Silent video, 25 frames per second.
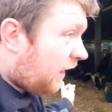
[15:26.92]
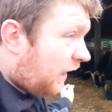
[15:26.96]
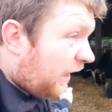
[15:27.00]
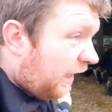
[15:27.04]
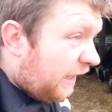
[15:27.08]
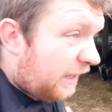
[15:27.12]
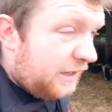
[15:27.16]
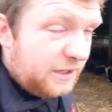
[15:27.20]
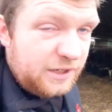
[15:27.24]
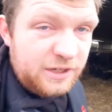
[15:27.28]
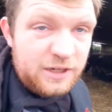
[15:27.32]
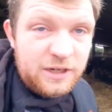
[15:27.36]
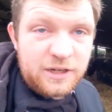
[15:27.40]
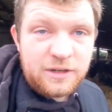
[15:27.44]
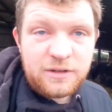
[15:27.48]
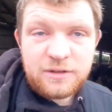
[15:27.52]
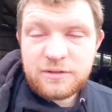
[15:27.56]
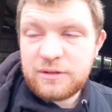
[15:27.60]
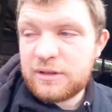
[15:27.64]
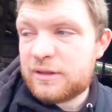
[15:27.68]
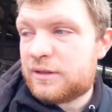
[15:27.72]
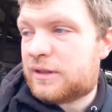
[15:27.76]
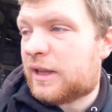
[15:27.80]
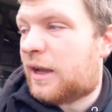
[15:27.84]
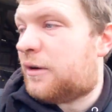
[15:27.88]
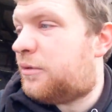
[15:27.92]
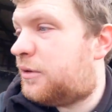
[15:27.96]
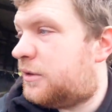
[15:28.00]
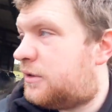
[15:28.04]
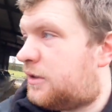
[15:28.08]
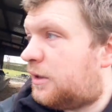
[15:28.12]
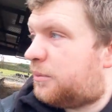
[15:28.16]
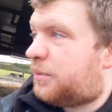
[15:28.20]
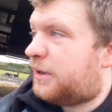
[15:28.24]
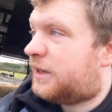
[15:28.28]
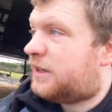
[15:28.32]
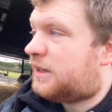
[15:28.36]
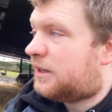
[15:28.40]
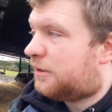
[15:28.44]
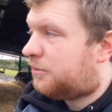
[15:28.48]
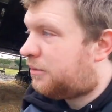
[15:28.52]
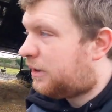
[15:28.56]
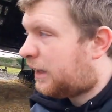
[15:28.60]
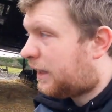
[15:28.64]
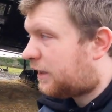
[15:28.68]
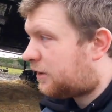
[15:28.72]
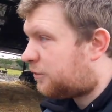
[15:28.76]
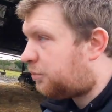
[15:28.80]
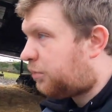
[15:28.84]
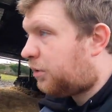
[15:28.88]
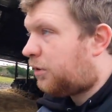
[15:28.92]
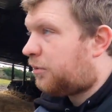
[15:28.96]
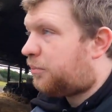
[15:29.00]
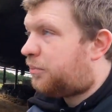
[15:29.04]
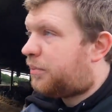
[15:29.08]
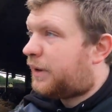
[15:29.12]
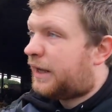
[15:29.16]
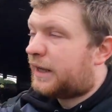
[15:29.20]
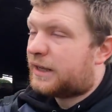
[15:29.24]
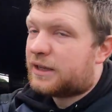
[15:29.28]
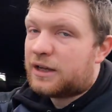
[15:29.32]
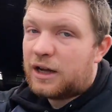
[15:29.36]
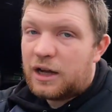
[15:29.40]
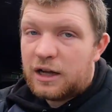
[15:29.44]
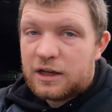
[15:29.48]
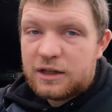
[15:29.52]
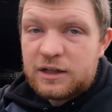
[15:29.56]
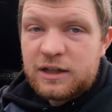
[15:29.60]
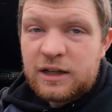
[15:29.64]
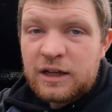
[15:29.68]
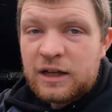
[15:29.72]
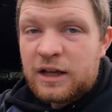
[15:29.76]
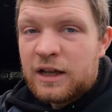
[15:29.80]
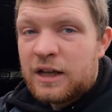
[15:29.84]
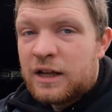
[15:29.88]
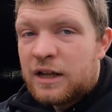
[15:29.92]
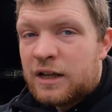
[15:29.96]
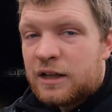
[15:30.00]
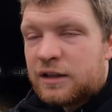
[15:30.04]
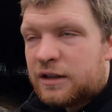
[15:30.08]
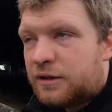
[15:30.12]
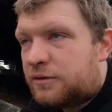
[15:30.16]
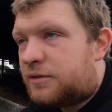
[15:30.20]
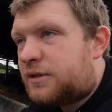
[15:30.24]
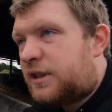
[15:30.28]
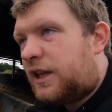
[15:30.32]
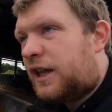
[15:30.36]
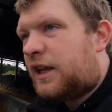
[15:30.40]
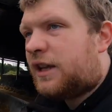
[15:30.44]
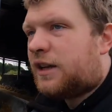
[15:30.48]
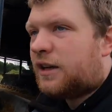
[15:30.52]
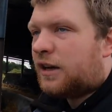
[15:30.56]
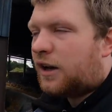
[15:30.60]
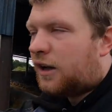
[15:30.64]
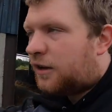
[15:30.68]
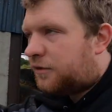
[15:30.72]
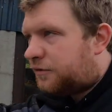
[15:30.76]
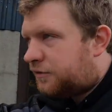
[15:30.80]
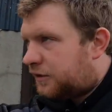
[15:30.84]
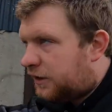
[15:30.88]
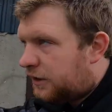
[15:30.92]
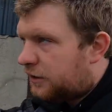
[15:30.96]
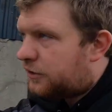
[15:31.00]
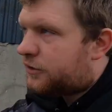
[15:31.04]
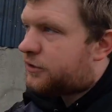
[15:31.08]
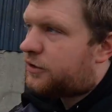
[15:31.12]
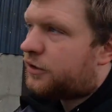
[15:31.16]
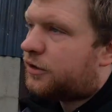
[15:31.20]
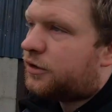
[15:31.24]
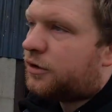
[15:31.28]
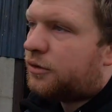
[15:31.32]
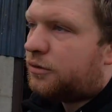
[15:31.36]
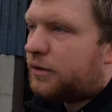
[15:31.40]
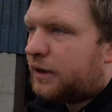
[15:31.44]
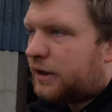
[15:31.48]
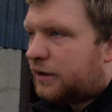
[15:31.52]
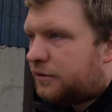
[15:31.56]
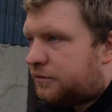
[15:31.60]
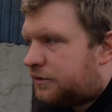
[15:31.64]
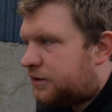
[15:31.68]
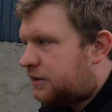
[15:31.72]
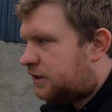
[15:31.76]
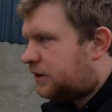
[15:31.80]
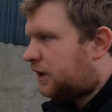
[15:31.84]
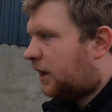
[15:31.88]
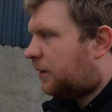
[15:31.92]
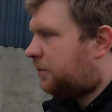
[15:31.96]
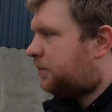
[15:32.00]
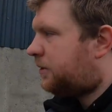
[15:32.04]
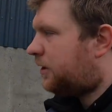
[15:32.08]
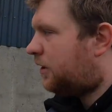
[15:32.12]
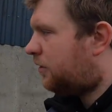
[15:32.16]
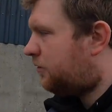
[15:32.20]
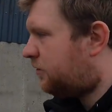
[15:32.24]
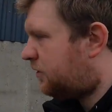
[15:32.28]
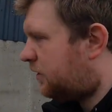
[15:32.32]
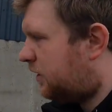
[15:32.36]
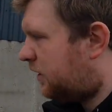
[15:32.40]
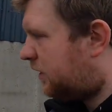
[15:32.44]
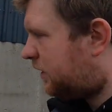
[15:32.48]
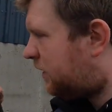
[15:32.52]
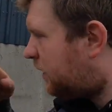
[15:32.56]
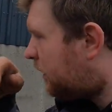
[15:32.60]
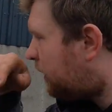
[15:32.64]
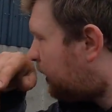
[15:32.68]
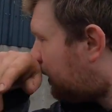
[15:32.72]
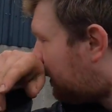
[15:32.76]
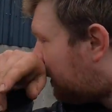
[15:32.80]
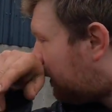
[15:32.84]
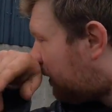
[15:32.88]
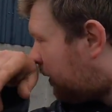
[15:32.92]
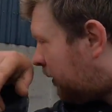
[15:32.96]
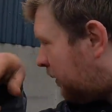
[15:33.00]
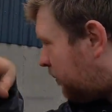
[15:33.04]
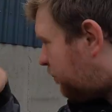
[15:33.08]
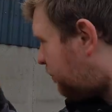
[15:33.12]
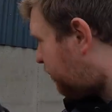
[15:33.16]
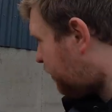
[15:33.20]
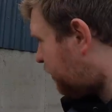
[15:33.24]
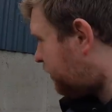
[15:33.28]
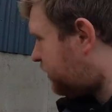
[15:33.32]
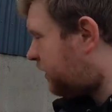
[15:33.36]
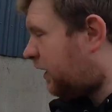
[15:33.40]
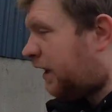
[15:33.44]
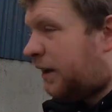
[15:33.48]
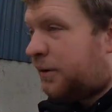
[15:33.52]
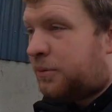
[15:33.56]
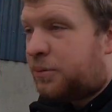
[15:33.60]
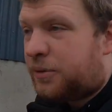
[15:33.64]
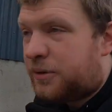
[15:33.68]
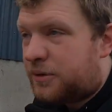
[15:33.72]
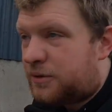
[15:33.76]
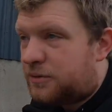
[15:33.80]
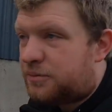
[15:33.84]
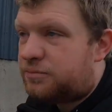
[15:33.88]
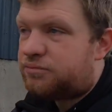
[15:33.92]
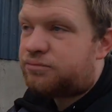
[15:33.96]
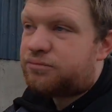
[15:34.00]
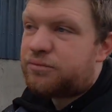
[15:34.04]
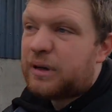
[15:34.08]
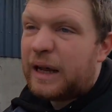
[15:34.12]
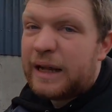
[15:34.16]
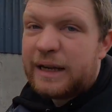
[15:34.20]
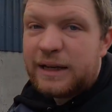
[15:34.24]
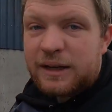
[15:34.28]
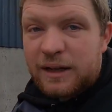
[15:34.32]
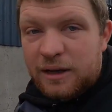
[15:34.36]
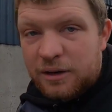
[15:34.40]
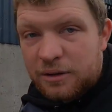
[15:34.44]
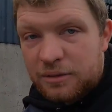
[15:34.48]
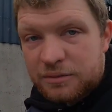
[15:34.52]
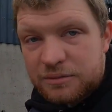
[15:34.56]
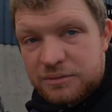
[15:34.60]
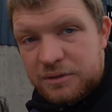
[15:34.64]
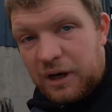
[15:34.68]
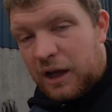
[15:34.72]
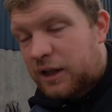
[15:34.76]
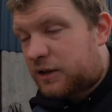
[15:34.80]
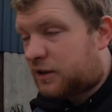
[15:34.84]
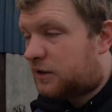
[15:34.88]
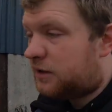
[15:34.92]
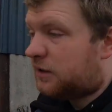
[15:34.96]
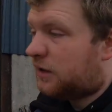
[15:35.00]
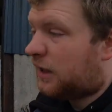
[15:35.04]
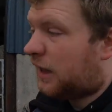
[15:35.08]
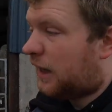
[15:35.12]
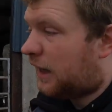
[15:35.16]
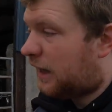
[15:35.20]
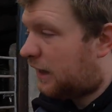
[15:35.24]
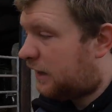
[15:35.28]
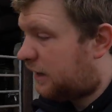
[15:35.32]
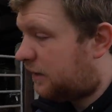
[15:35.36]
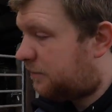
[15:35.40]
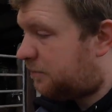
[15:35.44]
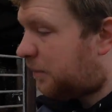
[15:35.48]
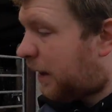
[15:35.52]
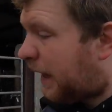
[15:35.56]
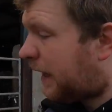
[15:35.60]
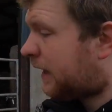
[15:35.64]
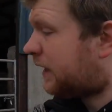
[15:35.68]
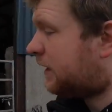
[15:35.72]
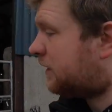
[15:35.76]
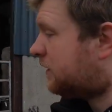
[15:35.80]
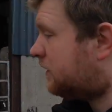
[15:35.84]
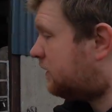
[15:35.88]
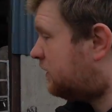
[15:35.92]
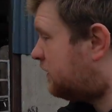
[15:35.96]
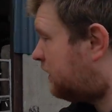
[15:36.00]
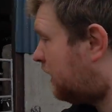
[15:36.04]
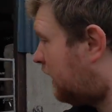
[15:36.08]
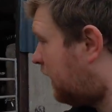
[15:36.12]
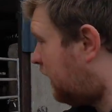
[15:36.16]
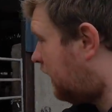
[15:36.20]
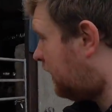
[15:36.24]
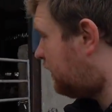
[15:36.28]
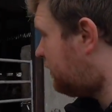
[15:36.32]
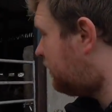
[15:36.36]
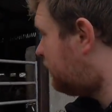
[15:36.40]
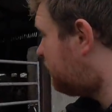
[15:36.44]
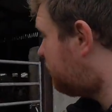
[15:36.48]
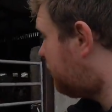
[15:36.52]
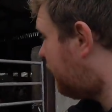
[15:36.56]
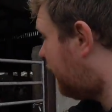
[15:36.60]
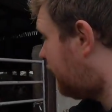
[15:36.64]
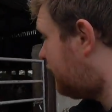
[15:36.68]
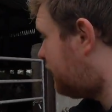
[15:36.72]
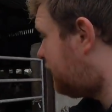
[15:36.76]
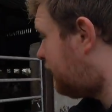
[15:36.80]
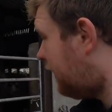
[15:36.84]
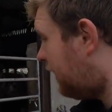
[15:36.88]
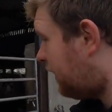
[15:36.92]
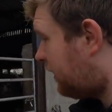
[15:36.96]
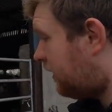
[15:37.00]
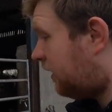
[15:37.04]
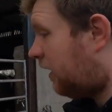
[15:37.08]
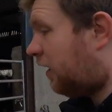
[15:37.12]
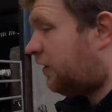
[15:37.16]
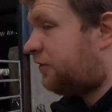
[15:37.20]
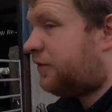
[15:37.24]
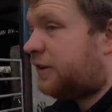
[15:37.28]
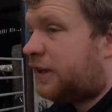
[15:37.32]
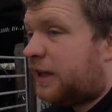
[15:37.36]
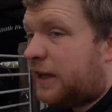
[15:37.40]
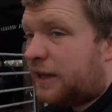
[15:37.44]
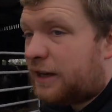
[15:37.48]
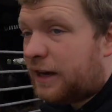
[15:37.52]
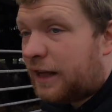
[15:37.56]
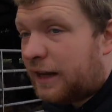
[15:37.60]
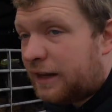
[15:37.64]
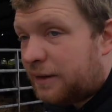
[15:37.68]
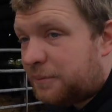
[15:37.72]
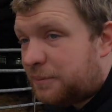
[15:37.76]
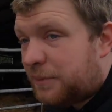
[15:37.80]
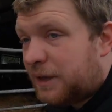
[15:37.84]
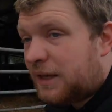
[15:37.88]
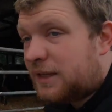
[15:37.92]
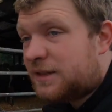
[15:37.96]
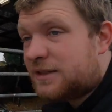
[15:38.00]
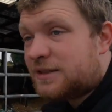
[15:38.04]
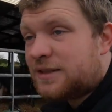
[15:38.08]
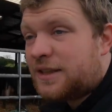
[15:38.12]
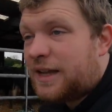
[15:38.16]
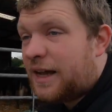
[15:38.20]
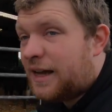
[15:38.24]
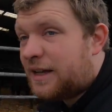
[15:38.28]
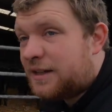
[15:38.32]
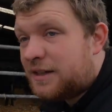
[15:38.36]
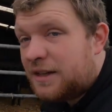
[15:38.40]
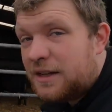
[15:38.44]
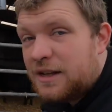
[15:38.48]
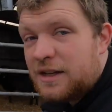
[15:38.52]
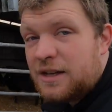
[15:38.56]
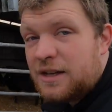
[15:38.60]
It that was a bit that we had to put back on. It was taken off years ago when it was stopped using it, but it was red rotten and it mangled, and we had to take it off again, and it means that